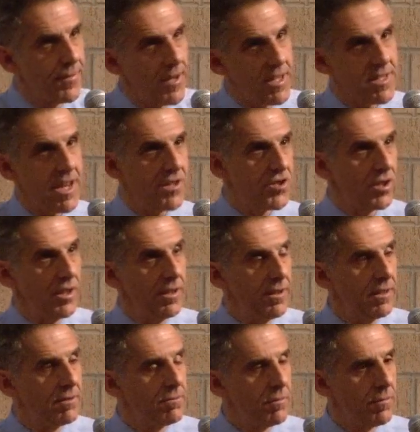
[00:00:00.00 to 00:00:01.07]

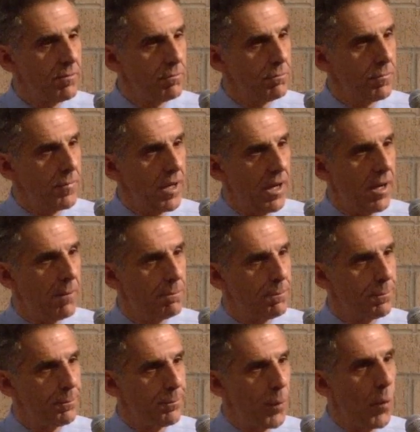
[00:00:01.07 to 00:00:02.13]
essentially
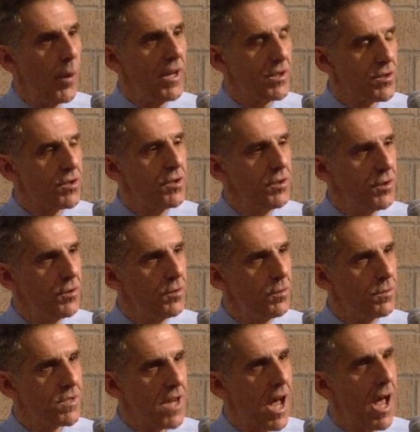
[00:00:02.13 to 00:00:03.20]

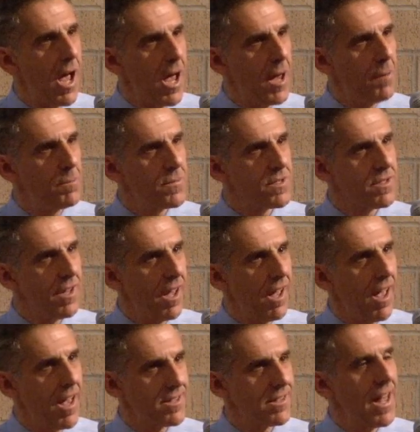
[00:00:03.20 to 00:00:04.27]
0.2 times
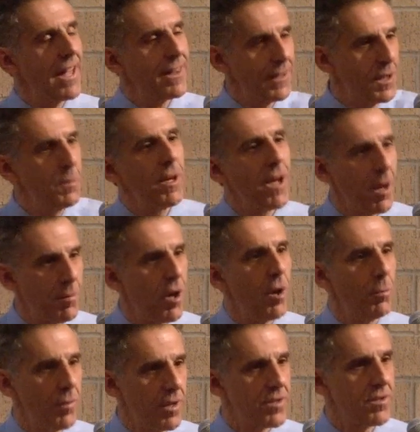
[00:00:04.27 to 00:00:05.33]
as likely to become
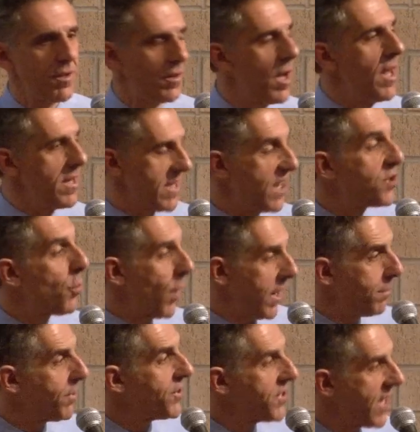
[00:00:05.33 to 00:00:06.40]
homeless, or say
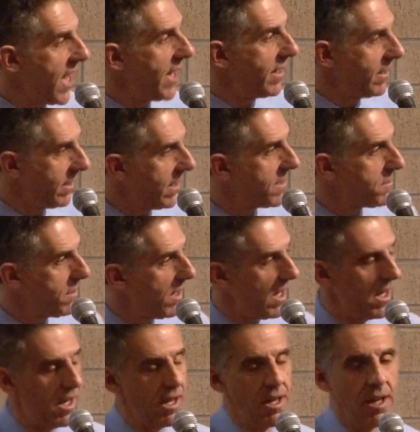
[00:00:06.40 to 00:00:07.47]
20% as
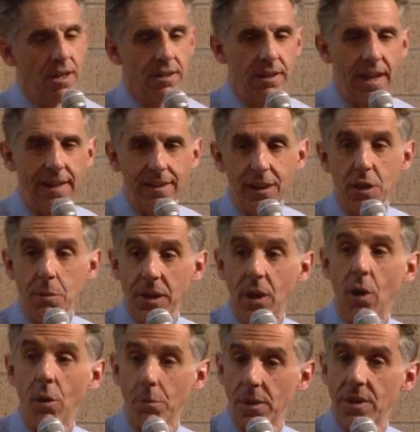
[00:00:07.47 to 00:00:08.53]
likely to be
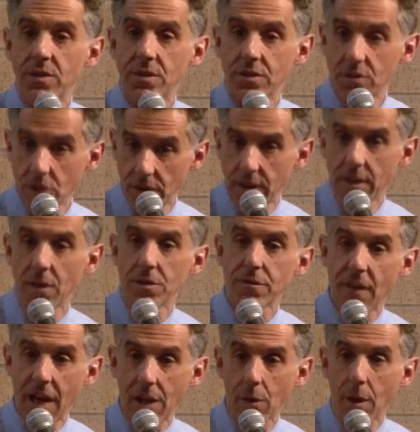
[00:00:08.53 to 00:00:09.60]
homeless during those
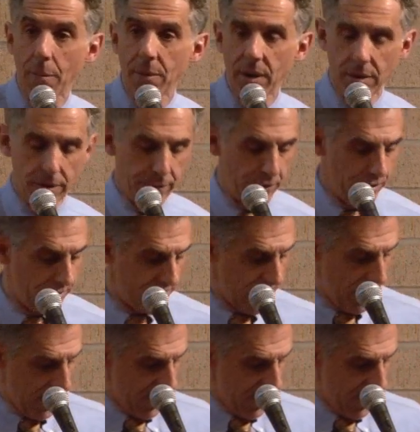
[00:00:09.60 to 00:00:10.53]
follow-up intervals.